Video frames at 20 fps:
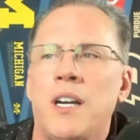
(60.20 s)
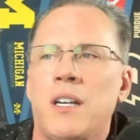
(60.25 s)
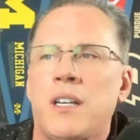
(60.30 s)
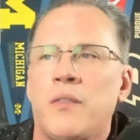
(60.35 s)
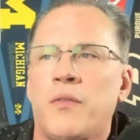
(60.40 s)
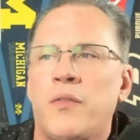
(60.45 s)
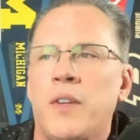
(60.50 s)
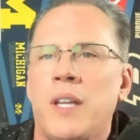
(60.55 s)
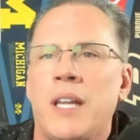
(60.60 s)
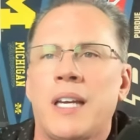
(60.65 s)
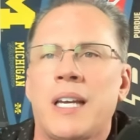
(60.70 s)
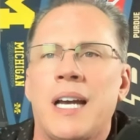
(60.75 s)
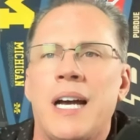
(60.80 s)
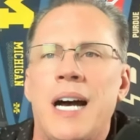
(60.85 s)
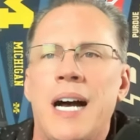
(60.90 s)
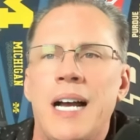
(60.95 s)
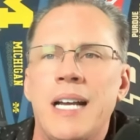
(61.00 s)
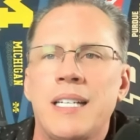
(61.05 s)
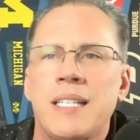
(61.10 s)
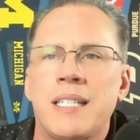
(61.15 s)
can feel like a
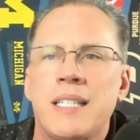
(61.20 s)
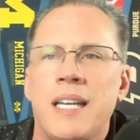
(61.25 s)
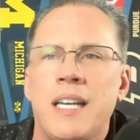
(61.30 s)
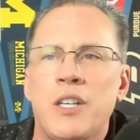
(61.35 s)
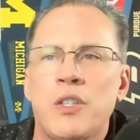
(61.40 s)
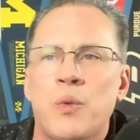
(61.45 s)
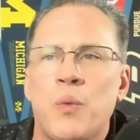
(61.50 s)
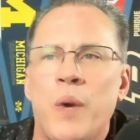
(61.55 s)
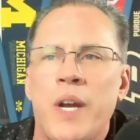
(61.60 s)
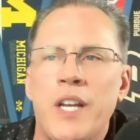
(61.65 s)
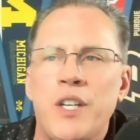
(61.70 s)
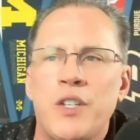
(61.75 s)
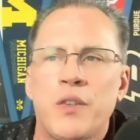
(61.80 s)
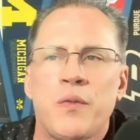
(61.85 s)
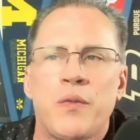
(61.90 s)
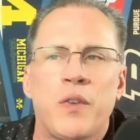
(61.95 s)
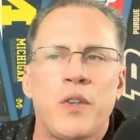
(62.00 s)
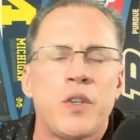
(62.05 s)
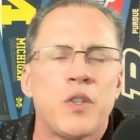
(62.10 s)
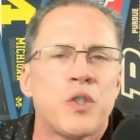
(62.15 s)
high-stakes wager
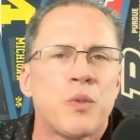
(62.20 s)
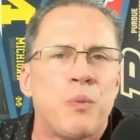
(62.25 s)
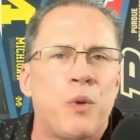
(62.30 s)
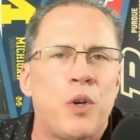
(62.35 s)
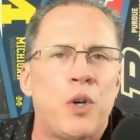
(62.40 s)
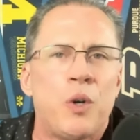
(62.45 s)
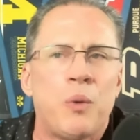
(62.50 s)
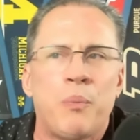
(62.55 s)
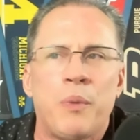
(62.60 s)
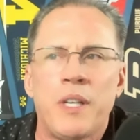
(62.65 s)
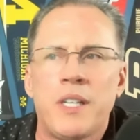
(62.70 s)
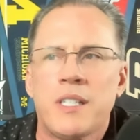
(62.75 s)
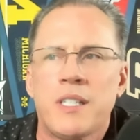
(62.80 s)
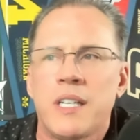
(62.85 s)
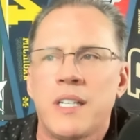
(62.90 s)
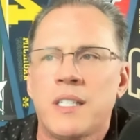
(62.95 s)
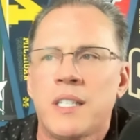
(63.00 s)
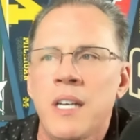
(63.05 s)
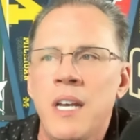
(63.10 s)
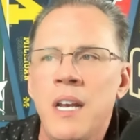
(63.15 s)
for your small
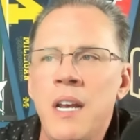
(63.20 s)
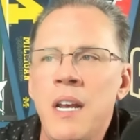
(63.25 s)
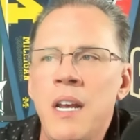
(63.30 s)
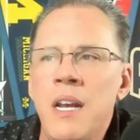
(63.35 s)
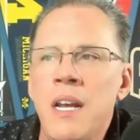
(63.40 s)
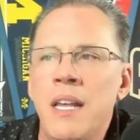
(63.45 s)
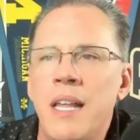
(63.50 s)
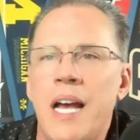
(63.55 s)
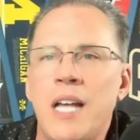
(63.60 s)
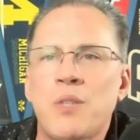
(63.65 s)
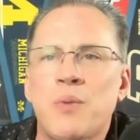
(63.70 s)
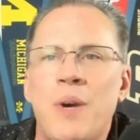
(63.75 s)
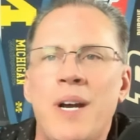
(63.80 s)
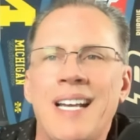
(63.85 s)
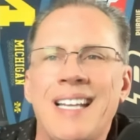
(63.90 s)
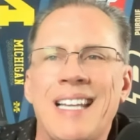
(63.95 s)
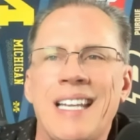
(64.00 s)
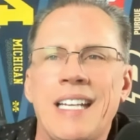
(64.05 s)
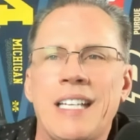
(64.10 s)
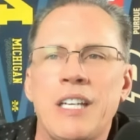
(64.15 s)
business. That's
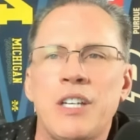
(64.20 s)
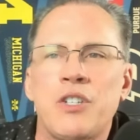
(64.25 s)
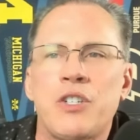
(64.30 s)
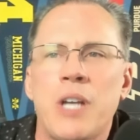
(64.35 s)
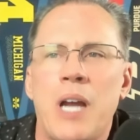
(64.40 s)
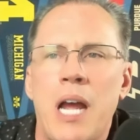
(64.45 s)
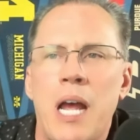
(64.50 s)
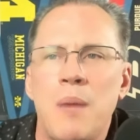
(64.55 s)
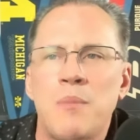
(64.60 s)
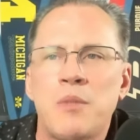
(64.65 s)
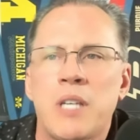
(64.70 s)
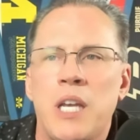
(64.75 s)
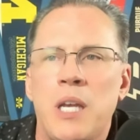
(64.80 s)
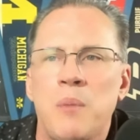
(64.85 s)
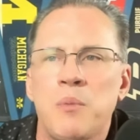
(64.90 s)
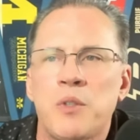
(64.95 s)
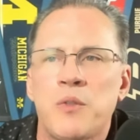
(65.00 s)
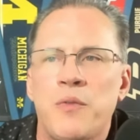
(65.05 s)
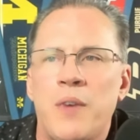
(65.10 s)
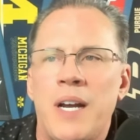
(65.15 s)
why LinkedIn Jobs
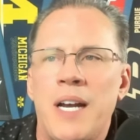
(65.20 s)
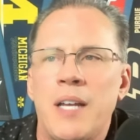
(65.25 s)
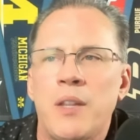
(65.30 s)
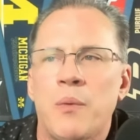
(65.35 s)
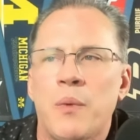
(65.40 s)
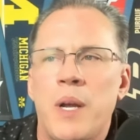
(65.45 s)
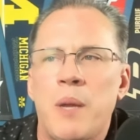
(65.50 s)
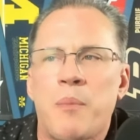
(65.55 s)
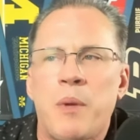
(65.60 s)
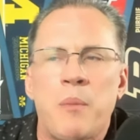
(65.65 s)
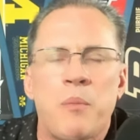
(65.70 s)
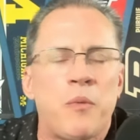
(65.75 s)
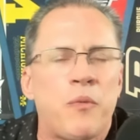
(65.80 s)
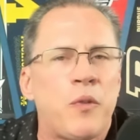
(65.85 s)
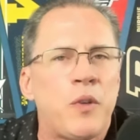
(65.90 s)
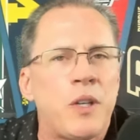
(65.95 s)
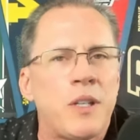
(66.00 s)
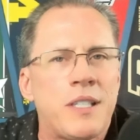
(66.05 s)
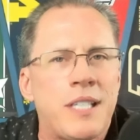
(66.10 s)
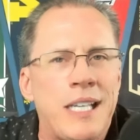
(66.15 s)
helps find the right people
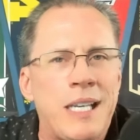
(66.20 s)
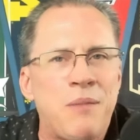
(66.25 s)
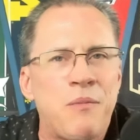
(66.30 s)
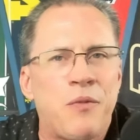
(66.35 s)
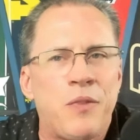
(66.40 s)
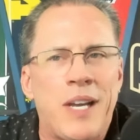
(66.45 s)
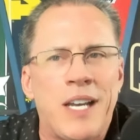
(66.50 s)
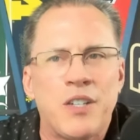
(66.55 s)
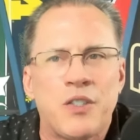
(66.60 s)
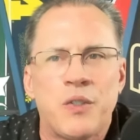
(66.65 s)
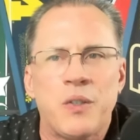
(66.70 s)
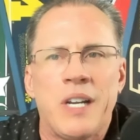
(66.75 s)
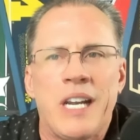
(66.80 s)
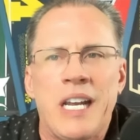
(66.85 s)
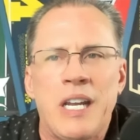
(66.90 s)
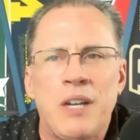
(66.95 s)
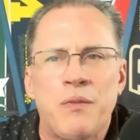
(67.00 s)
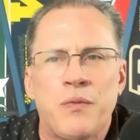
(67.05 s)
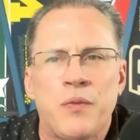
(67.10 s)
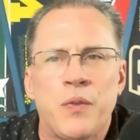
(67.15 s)
for your team faster
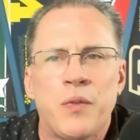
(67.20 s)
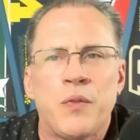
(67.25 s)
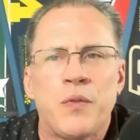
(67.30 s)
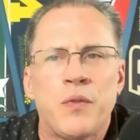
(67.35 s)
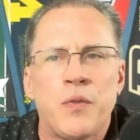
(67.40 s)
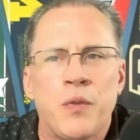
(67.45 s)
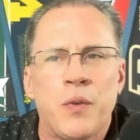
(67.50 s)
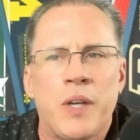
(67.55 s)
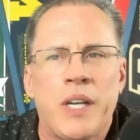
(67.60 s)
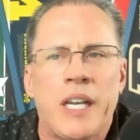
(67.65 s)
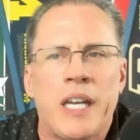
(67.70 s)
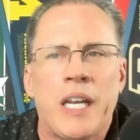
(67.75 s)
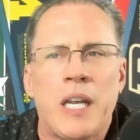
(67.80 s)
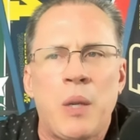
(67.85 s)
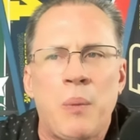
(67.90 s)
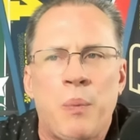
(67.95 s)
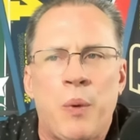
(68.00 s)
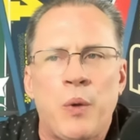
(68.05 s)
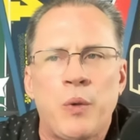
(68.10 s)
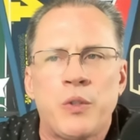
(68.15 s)
and for
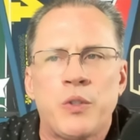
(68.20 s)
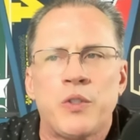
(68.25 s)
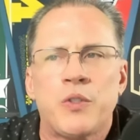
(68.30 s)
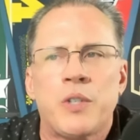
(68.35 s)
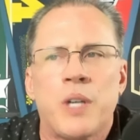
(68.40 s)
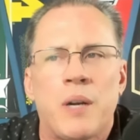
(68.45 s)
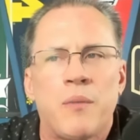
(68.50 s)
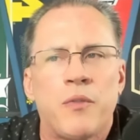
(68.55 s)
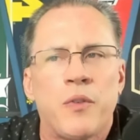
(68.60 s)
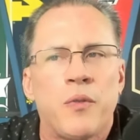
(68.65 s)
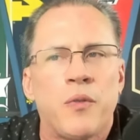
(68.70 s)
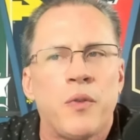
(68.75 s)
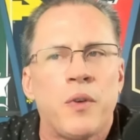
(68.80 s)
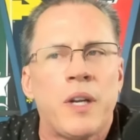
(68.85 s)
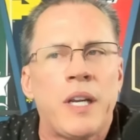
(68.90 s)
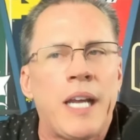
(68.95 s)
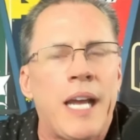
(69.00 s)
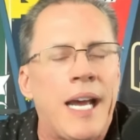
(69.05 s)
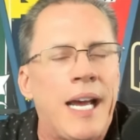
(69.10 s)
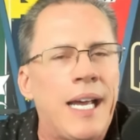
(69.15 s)
free. Post your job for
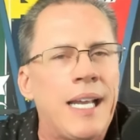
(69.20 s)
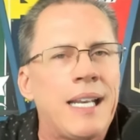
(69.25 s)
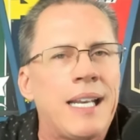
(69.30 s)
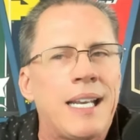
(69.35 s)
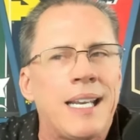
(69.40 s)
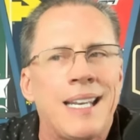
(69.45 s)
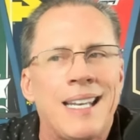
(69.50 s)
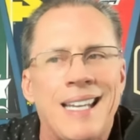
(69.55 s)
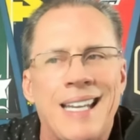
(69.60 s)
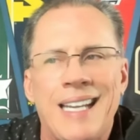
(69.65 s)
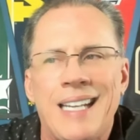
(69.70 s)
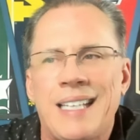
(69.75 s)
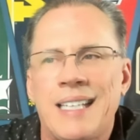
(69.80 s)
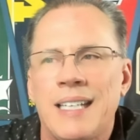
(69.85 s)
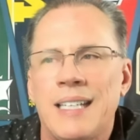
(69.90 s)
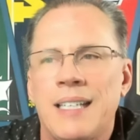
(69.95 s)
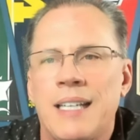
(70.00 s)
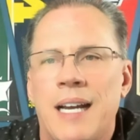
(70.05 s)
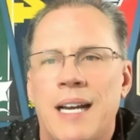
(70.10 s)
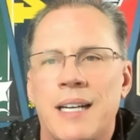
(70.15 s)
free at
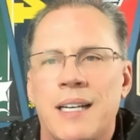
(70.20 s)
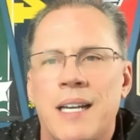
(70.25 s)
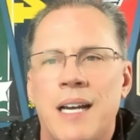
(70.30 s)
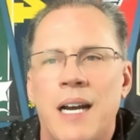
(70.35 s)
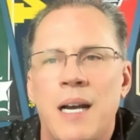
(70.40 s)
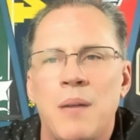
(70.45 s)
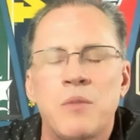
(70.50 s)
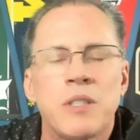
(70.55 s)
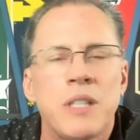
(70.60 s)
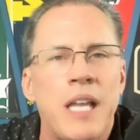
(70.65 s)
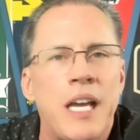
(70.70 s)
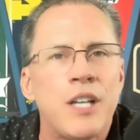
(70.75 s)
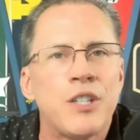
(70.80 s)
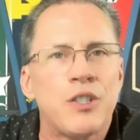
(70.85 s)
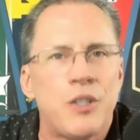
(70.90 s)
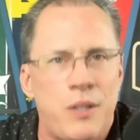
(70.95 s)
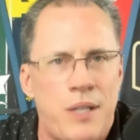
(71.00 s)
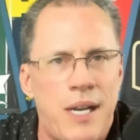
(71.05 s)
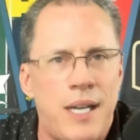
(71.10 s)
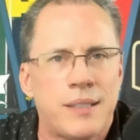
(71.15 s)

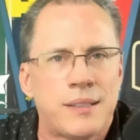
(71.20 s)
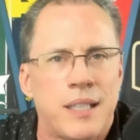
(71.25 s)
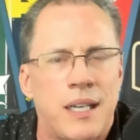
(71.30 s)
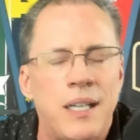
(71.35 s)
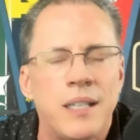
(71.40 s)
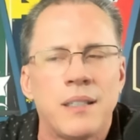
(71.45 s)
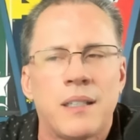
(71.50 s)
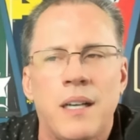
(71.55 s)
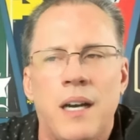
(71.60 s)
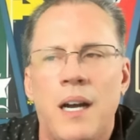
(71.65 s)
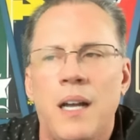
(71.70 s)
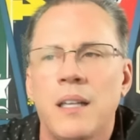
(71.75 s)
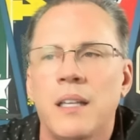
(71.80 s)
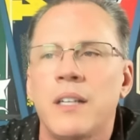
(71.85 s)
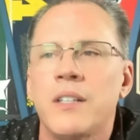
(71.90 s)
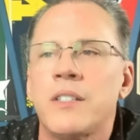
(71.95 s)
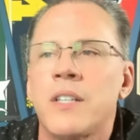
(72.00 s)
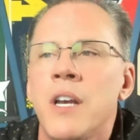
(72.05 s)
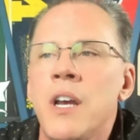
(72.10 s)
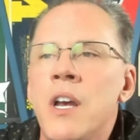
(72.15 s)

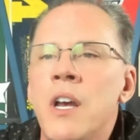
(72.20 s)
linkedin.com/lockedoncollege.